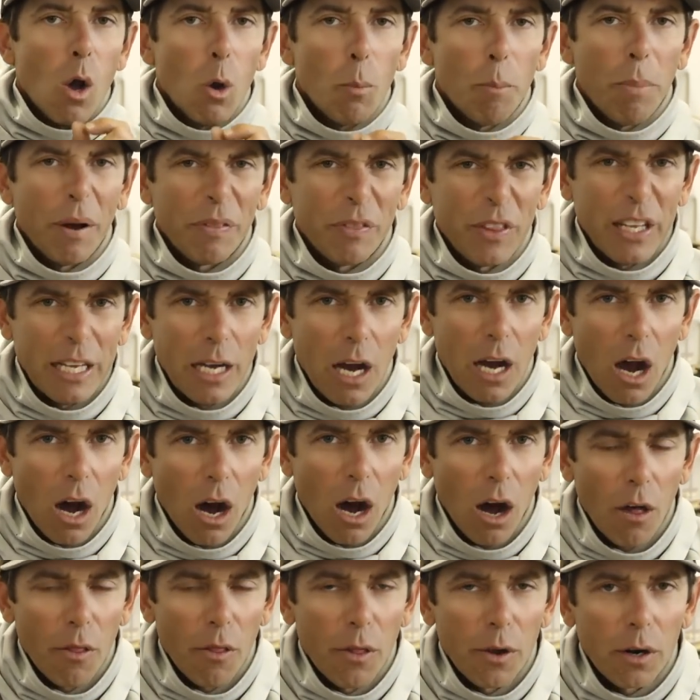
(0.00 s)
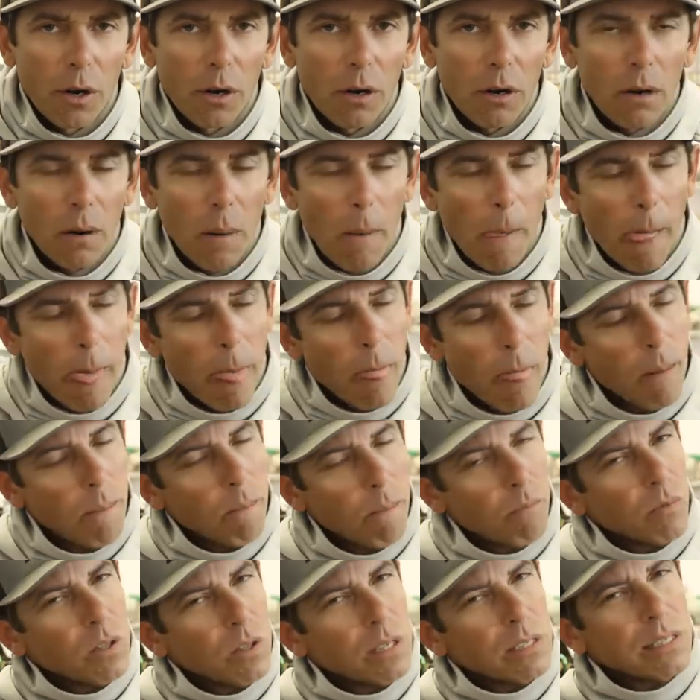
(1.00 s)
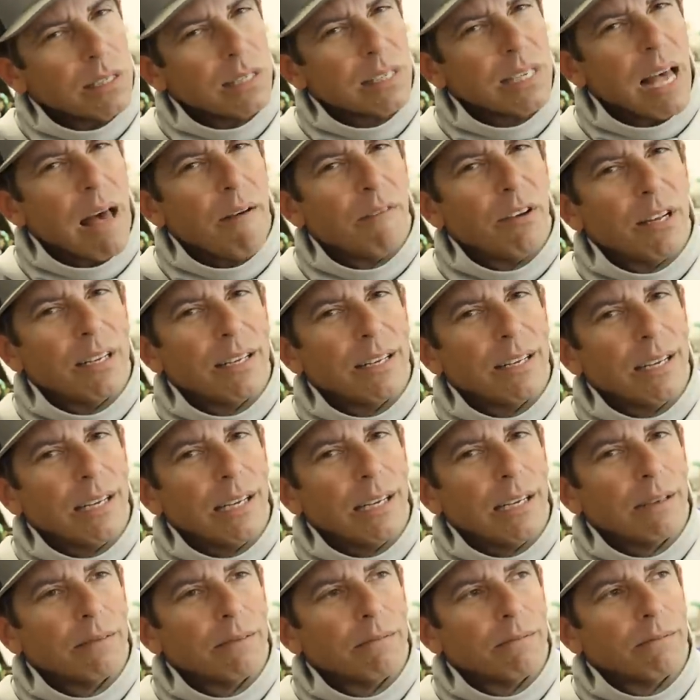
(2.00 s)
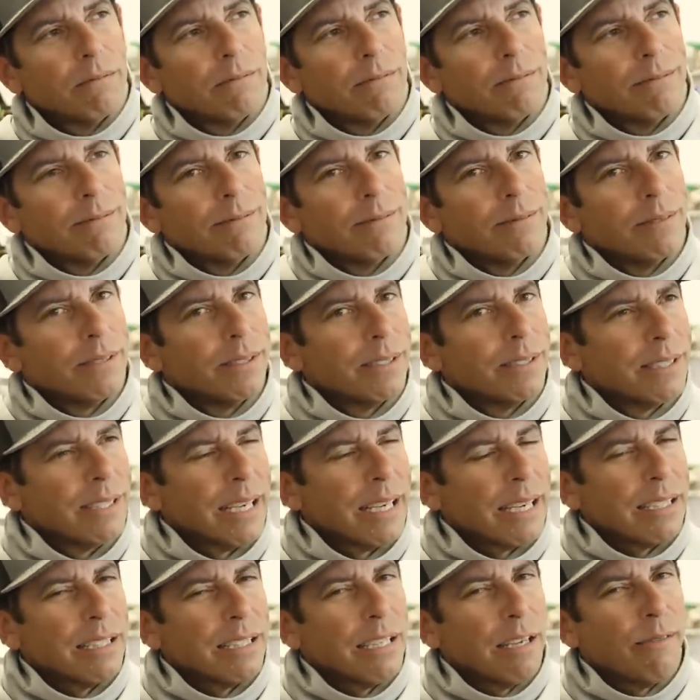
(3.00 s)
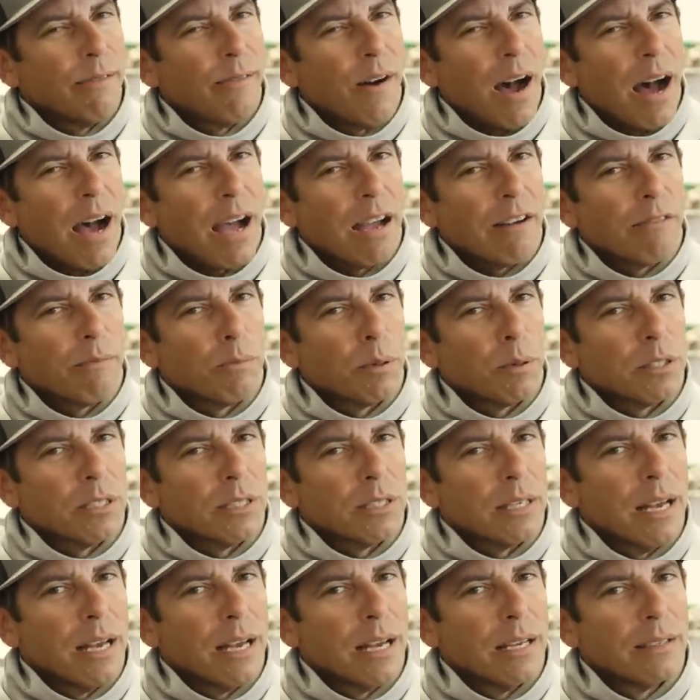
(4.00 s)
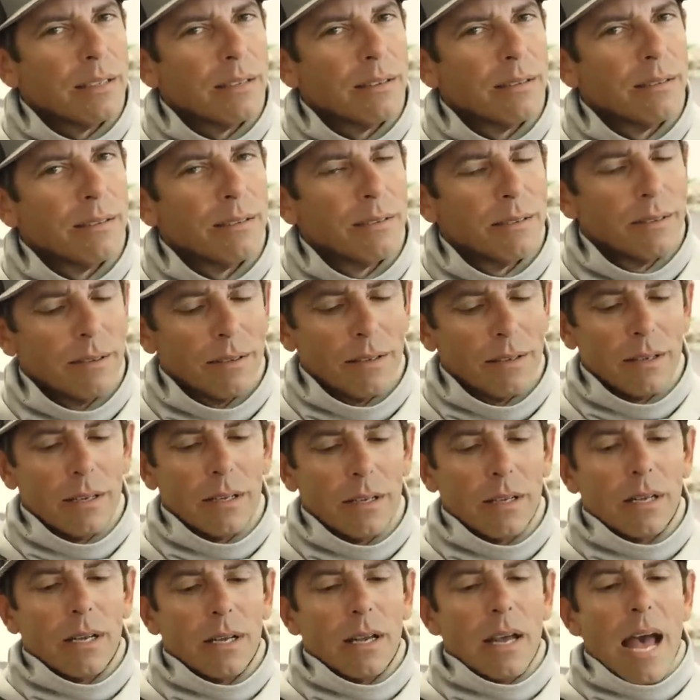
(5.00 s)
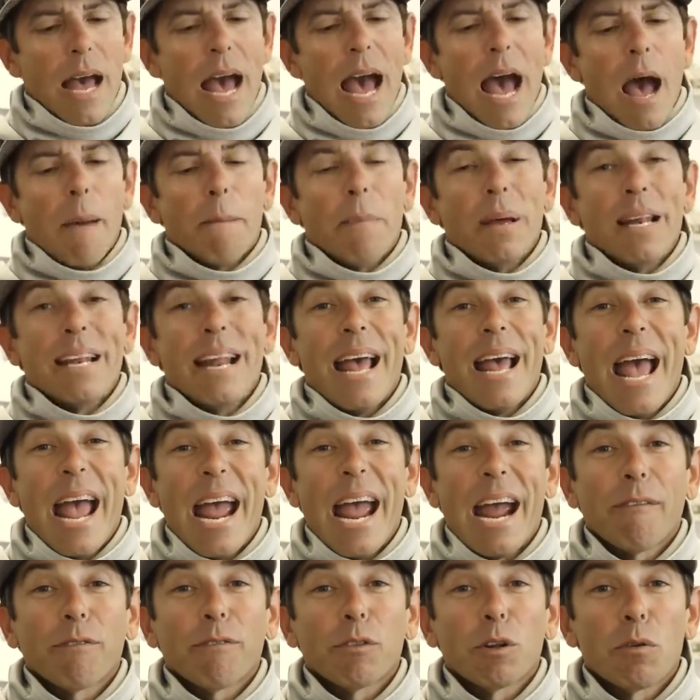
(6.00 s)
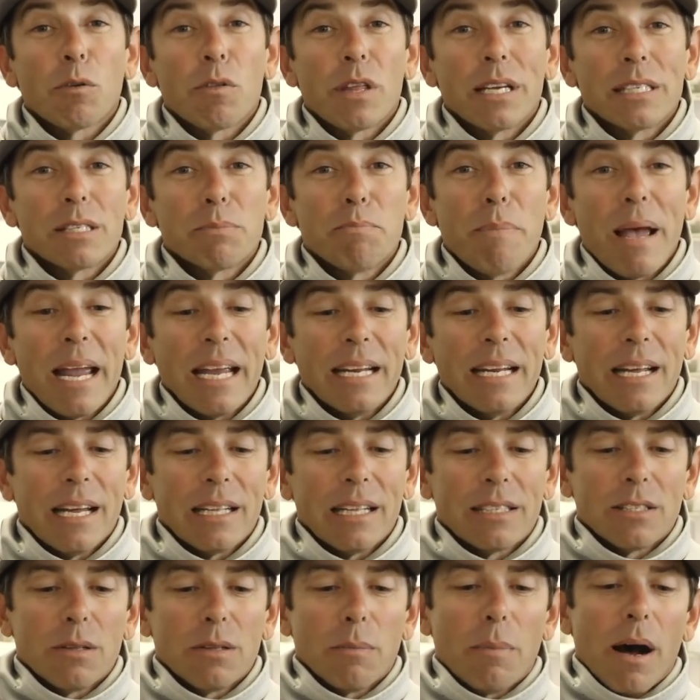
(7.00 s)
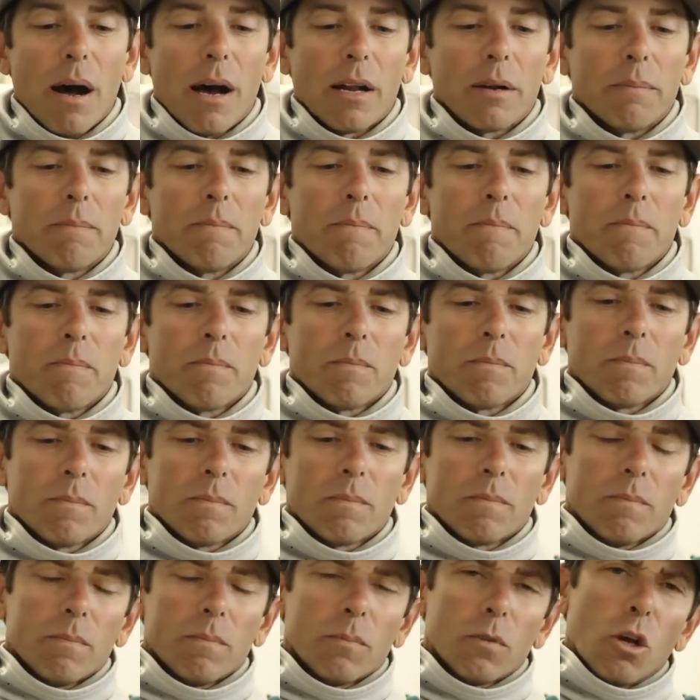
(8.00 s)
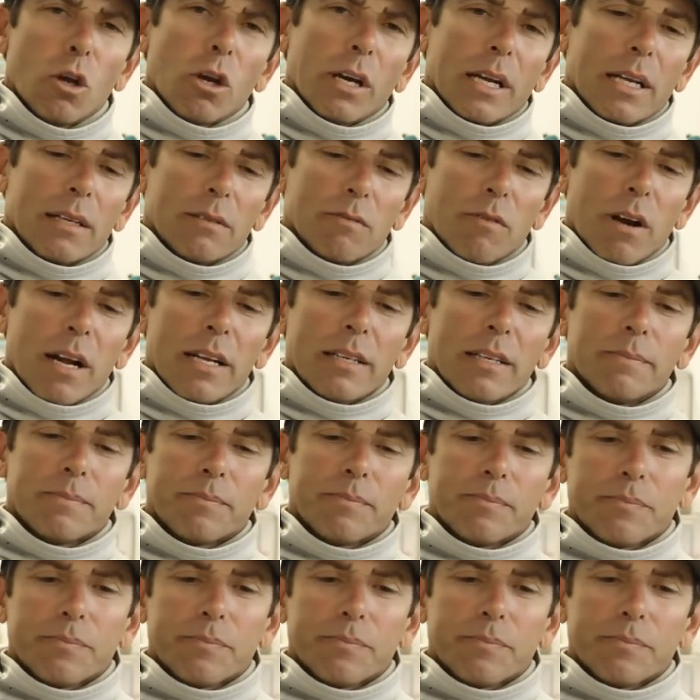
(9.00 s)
But the other 70, 65% happen after this bait hits the bottom. Look at it, ready?